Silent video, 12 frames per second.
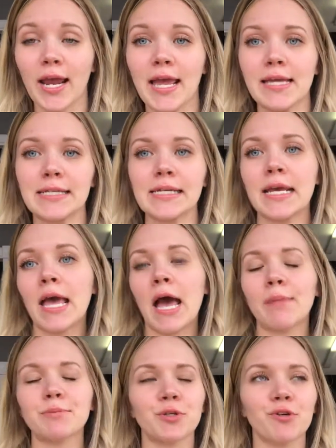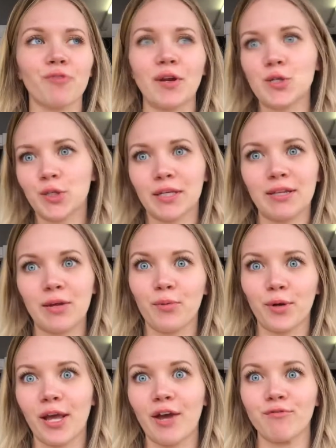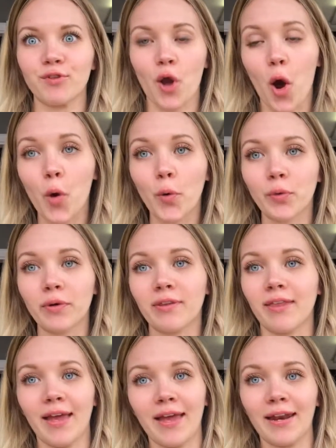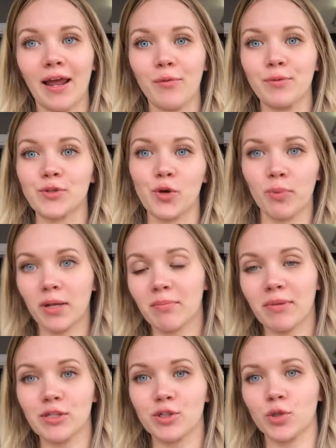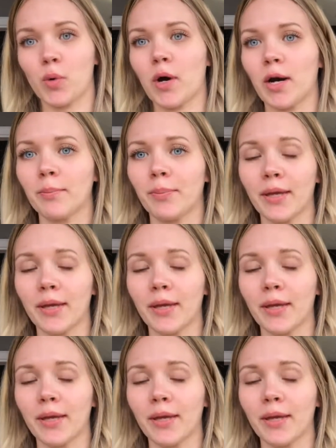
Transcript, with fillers: And I'm sure eventually they would have known that I was opening my store.